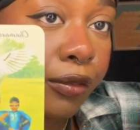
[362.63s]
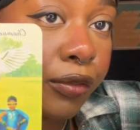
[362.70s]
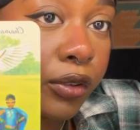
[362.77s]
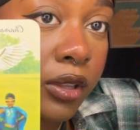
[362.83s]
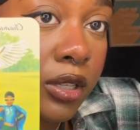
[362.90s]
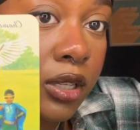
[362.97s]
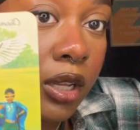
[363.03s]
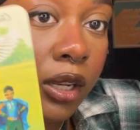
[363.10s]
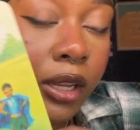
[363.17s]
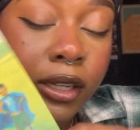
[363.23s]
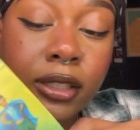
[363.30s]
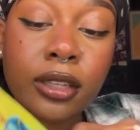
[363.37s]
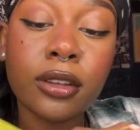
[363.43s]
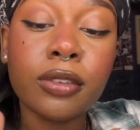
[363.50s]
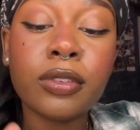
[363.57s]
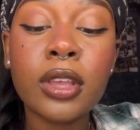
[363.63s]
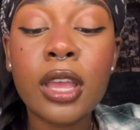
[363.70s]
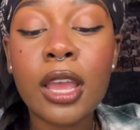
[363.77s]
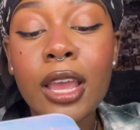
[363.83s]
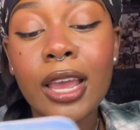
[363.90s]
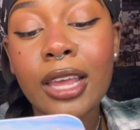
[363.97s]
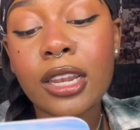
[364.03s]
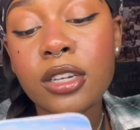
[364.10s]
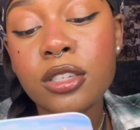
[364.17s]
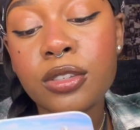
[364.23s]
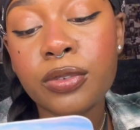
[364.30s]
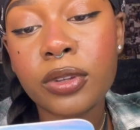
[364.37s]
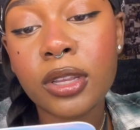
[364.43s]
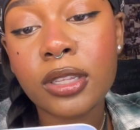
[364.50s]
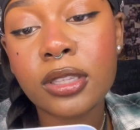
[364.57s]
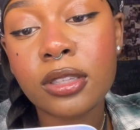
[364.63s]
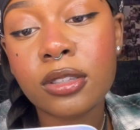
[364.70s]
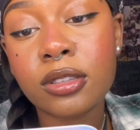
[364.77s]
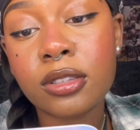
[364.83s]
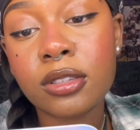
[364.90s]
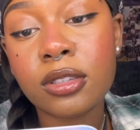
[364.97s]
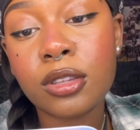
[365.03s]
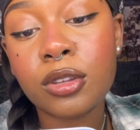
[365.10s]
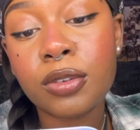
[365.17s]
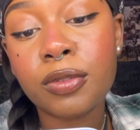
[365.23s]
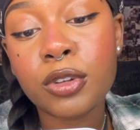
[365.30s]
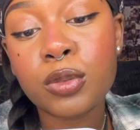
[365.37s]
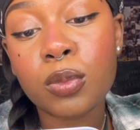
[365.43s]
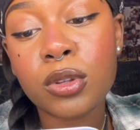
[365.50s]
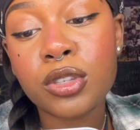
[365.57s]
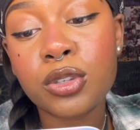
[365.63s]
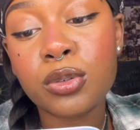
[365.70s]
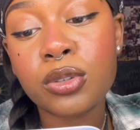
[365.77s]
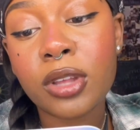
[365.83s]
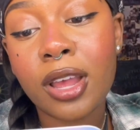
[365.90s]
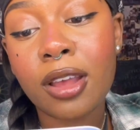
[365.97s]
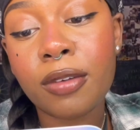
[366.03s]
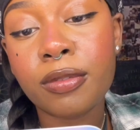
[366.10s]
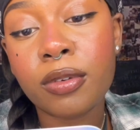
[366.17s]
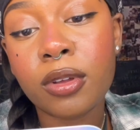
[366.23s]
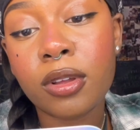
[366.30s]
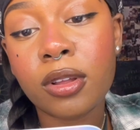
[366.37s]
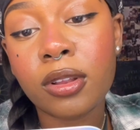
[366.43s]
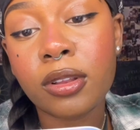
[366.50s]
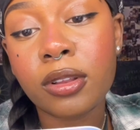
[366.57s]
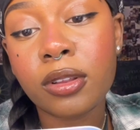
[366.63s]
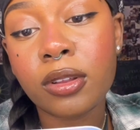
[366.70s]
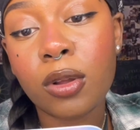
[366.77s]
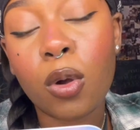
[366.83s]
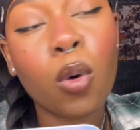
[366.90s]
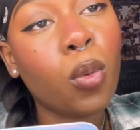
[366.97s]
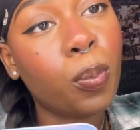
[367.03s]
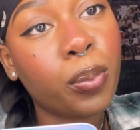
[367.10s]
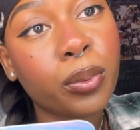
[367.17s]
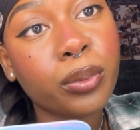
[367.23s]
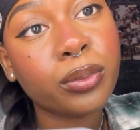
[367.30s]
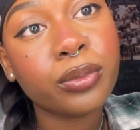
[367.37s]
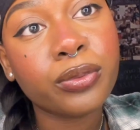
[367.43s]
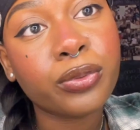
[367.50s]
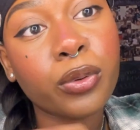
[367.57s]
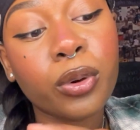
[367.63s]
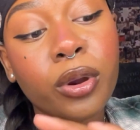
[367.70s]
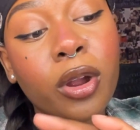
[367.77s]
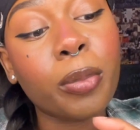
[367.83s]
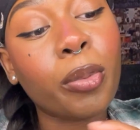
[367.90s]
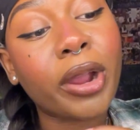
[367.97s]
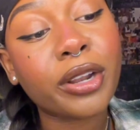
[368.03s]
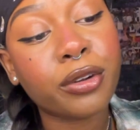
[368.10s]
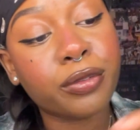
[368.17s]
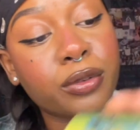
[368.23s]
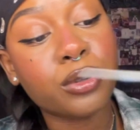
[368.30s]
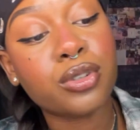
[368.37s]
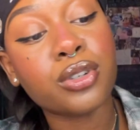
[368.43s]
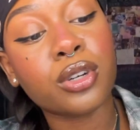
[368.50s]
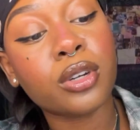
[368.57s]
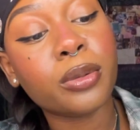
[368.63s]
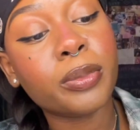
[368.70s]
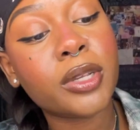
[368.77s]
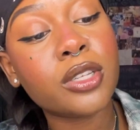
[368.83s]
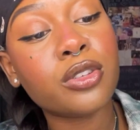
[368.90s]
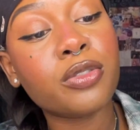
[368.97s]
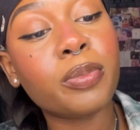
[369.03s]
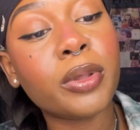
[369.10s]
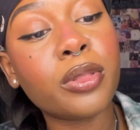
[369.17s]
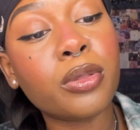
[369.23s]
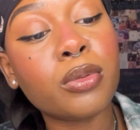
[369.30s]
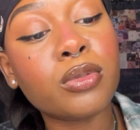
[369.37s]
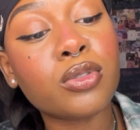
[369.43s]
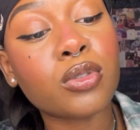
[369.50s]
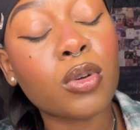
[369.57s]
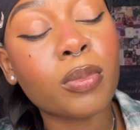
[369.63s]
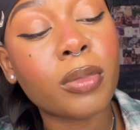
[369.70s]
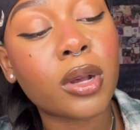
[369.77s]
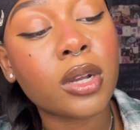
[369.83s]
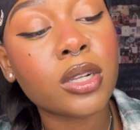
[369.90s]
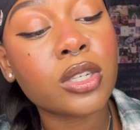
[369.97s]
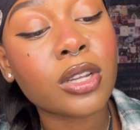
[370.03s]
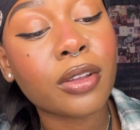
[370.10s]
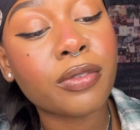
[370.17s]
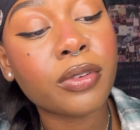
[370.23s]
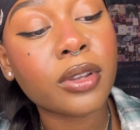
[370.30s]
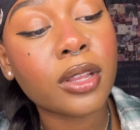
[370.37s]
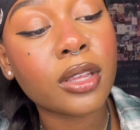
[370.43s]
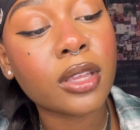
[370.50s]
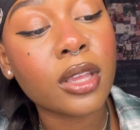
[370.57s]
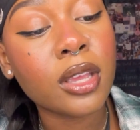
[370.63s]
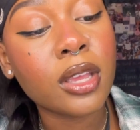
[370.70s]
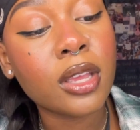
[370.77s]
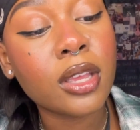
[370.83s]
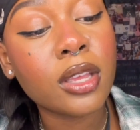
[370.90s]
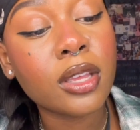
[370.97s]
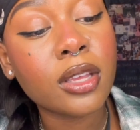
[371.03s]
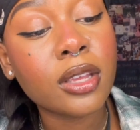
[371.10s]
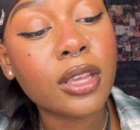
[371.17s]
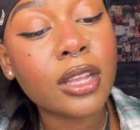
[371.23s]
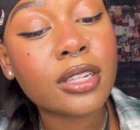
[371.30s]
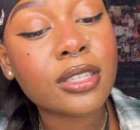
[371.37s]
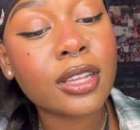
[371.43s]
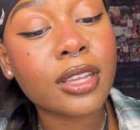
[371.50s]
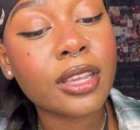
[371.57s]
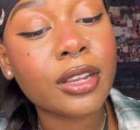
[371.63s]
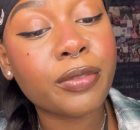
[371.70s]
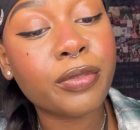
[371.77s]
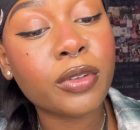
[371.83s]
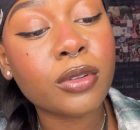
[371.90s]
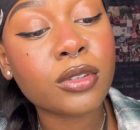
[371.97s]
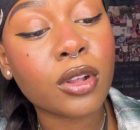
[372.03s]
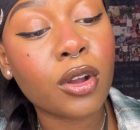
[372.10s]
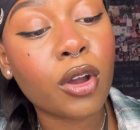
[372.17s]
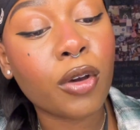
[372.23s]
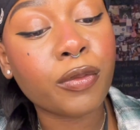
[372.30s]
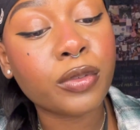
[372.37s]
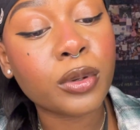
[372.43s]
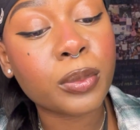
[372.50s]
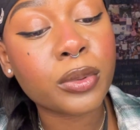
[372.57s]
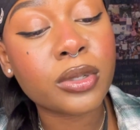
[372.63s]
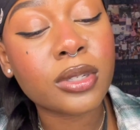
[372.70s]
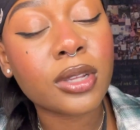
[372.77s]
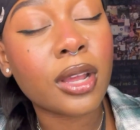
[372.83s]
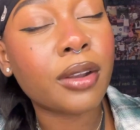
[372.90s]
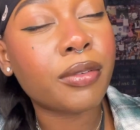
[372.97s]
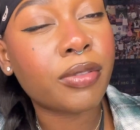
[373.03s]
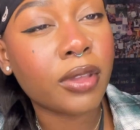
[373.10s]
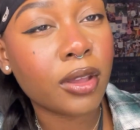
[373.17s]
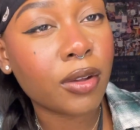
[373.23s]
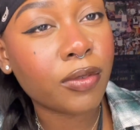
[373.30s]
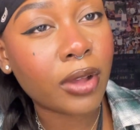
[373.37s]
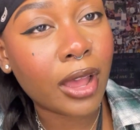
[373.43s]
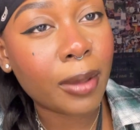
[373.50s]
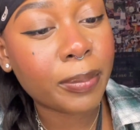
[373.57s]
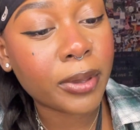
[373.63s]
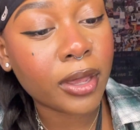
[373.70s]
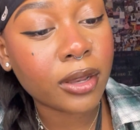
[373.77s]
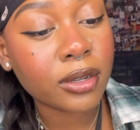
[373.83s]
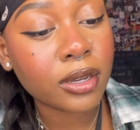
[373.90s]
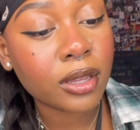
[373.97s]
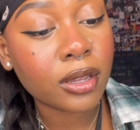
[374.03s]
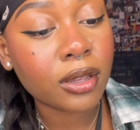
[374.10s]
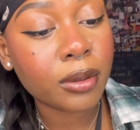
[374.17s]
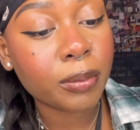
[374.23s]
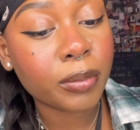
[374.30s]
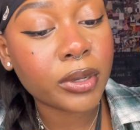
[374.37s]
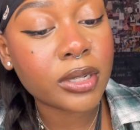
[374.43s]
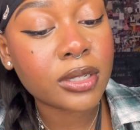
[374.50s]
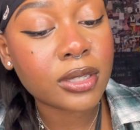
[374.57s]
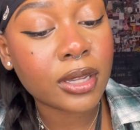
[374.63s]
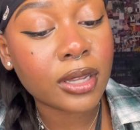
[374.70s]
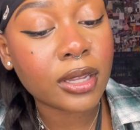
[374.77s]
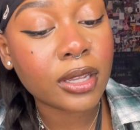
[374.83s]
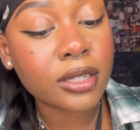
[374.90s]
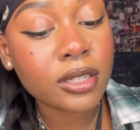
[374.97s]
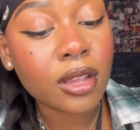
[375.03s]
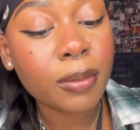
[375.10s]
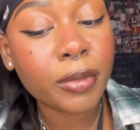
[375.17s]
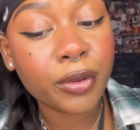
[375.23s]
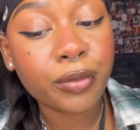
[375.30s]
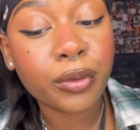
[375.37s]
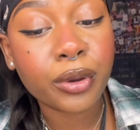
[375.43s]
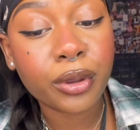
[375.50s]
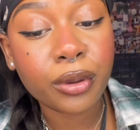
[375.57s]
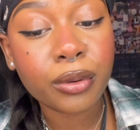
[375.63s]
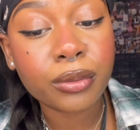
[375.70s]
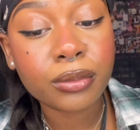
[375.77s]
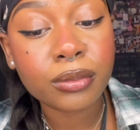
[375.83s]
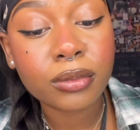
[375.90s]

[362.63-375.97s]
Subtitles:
for this collective, and I just feel like the universe wants you to have hope for a brighter future, because you've been through so much. I feel like it's like it feels uncomfortable to kind of think of a happy ending, but it's like it's coming for you.